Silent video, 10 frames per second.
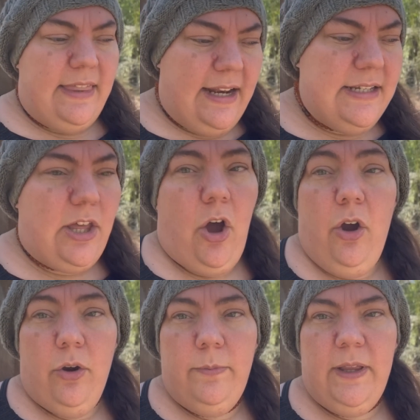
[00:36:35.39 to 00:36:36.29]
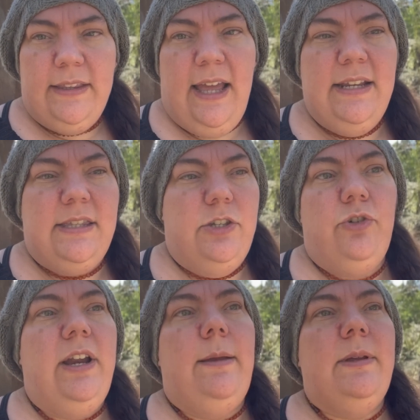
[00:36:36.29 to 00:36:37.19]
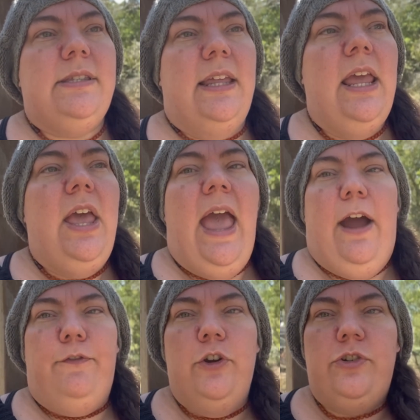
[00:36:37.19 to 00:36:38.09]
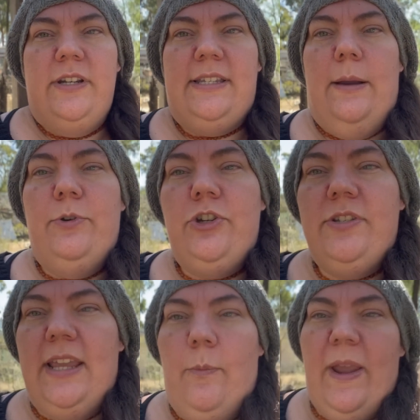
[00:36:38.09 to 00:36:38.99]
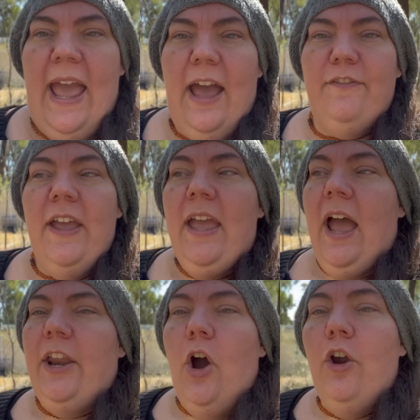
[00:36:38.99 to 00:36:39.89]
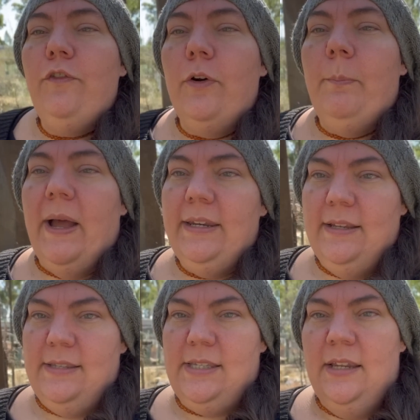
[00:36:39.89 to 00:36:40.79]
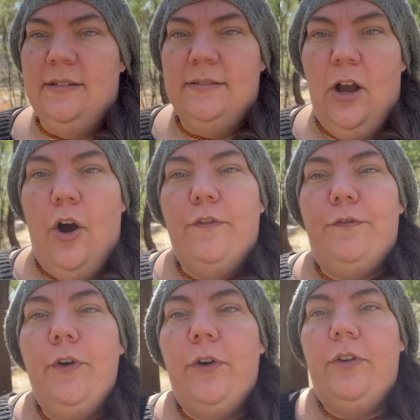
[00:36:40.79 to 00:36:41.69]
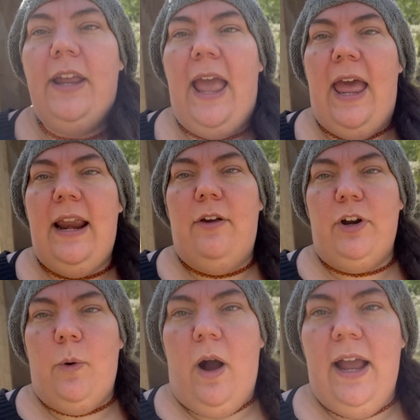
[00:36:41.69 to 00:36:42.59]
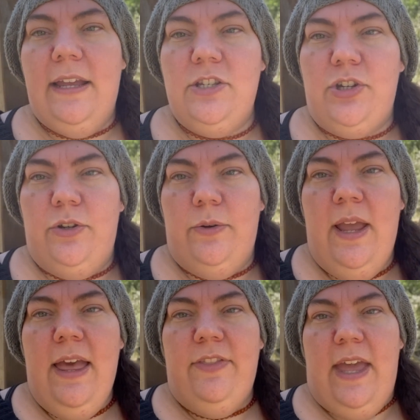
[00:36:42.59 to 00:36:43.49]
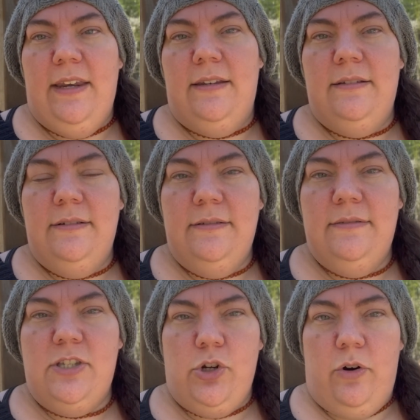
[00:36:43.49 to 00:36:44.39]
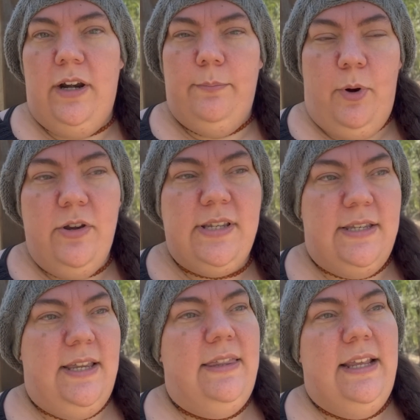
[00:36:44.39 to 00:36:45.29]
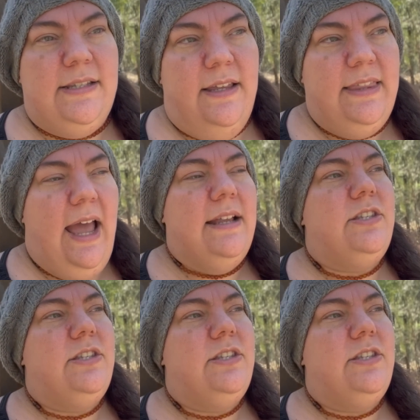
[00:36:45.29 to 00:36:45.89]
That is the hope, that is the dream, is that our fruit trees start producing and we have an overabundance of fruit and are required to then store it and process it and things like that.